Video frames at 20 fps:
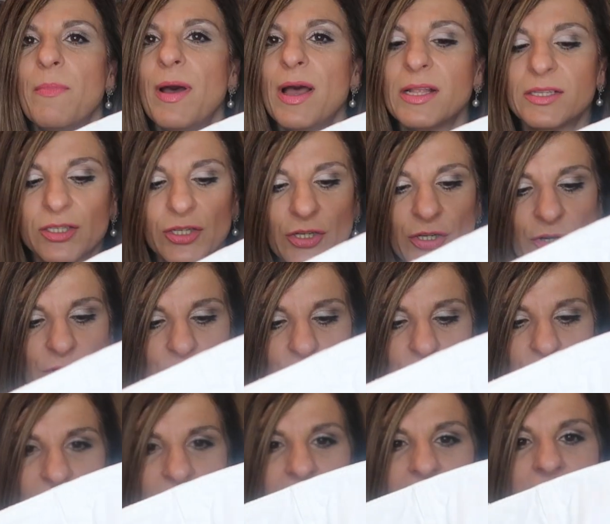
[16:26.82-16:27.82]
but you
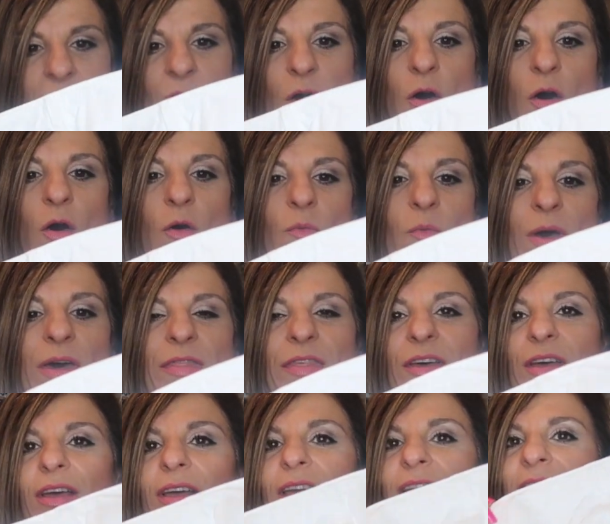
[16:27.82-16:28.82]
know, in the hot
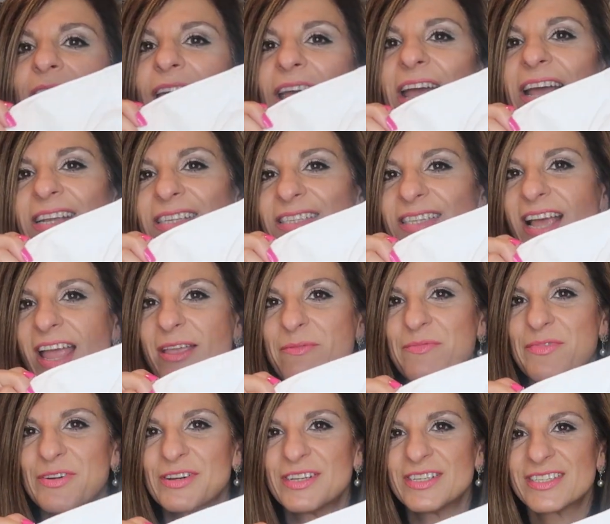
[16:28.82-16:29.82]
weather, in
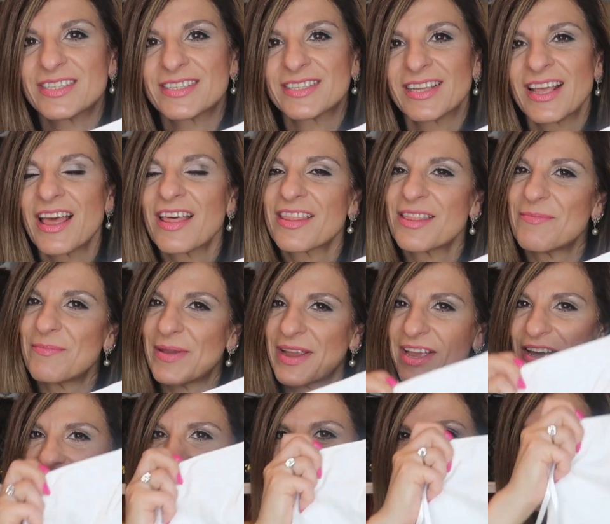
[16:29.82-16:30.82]
Cyprus, the
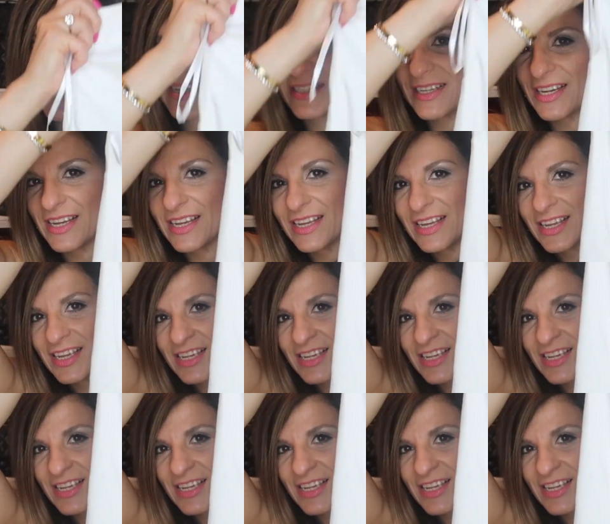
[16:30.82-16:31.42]
bigger the better.